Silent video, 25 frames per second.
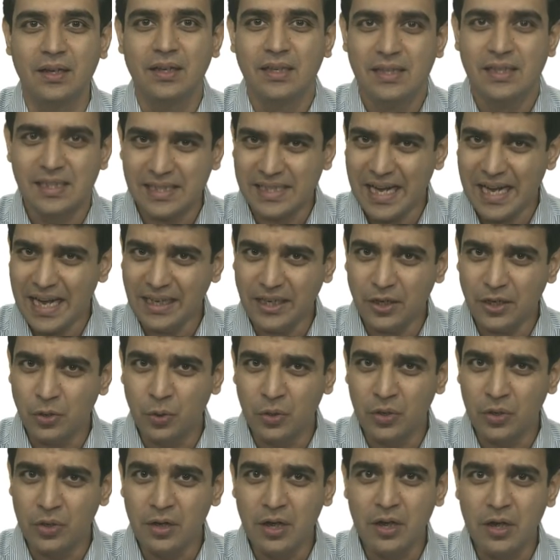Stay
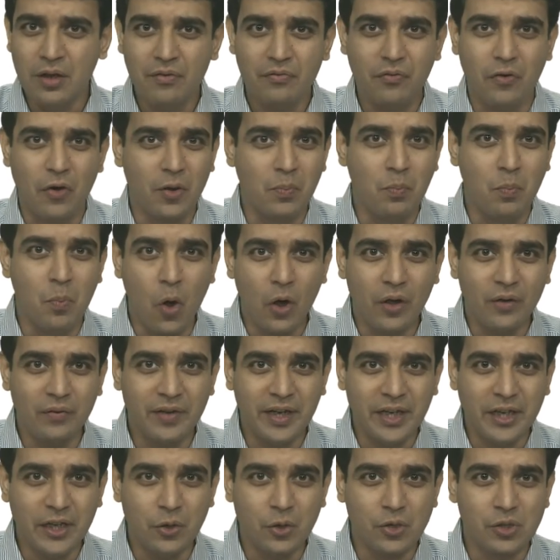tuned for more
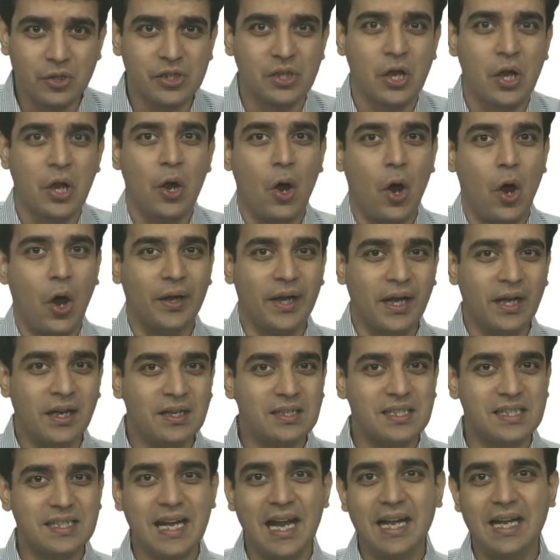videos on
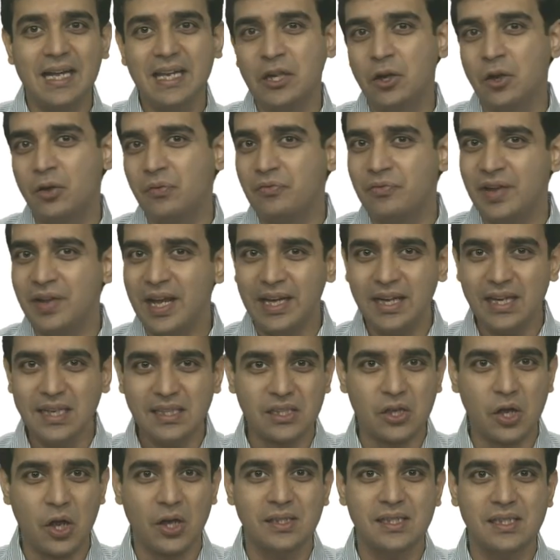understanding of
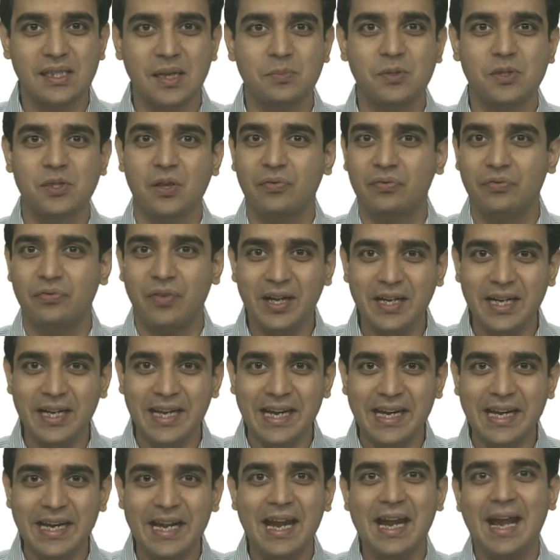various concepts of
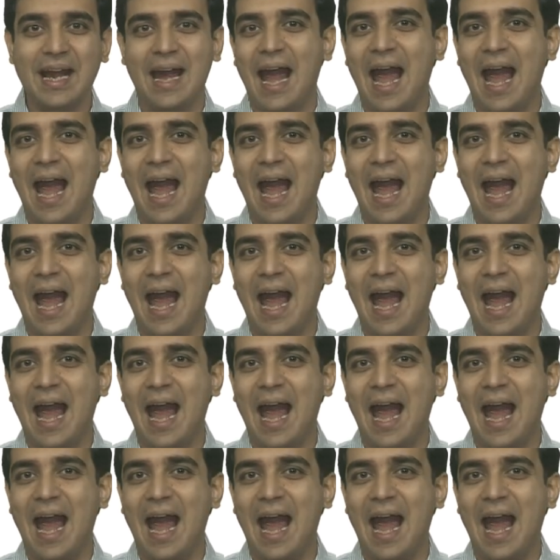funding